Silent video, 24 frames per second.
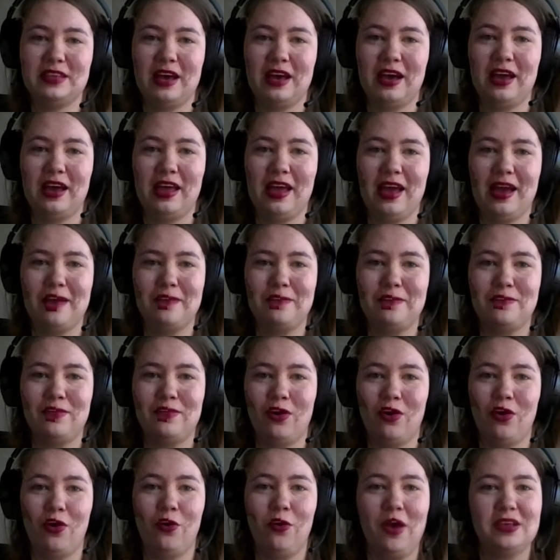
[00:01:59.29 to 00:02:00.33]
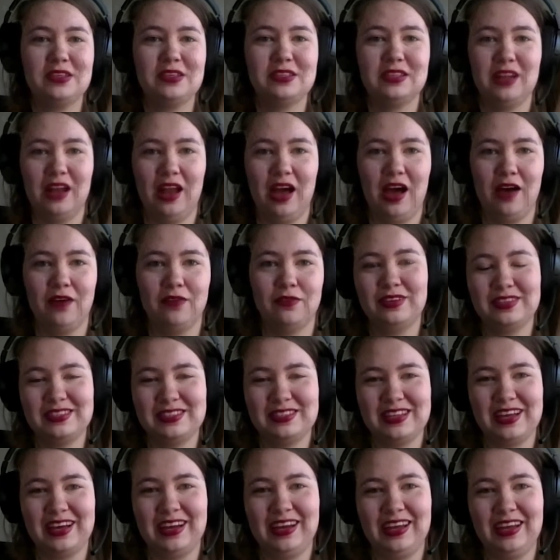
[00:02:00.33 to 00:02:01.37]
I have always loved
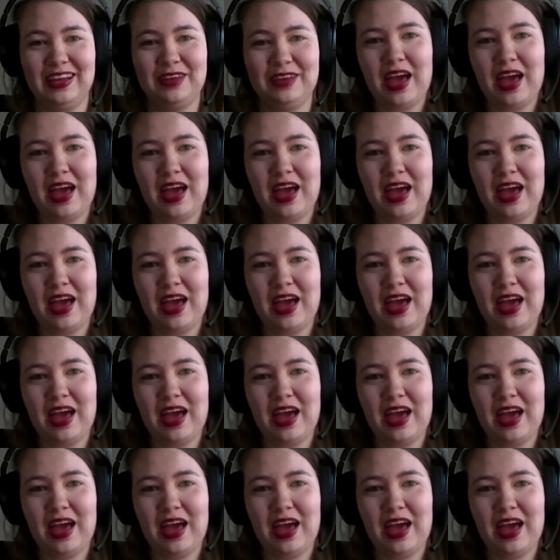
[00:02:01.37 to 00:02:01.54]
studying